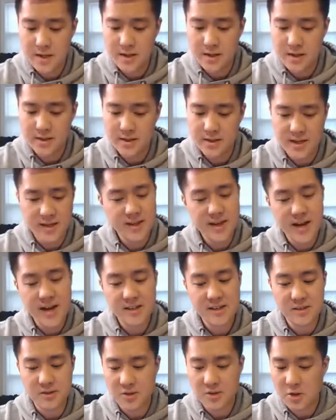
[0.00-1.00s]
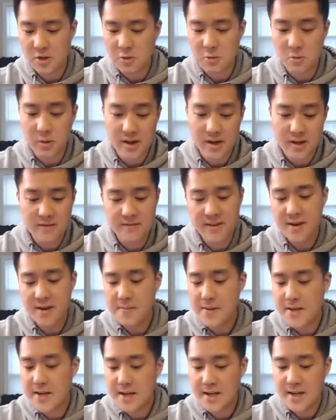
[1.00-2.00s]
Sandygast is so weird,
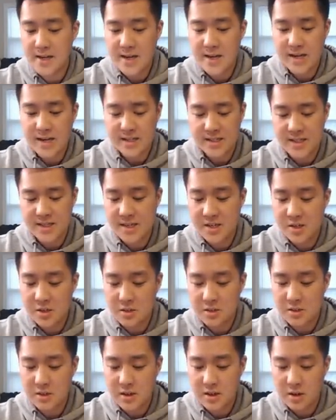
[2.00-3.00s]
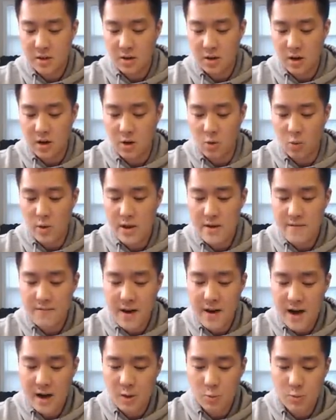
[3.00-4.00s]
Venipede, Sneasel, uh,
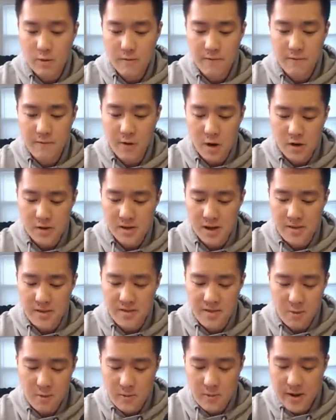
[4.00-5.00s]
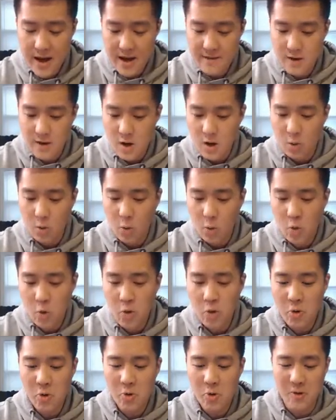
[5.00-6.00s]
Weavile, Reverse, and then we have,
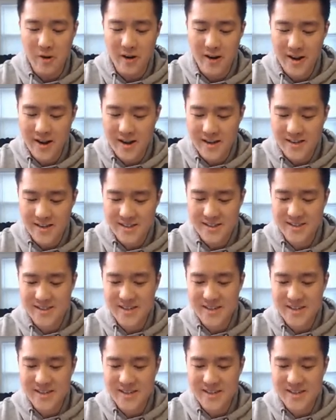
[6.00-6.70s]
ooh, nice.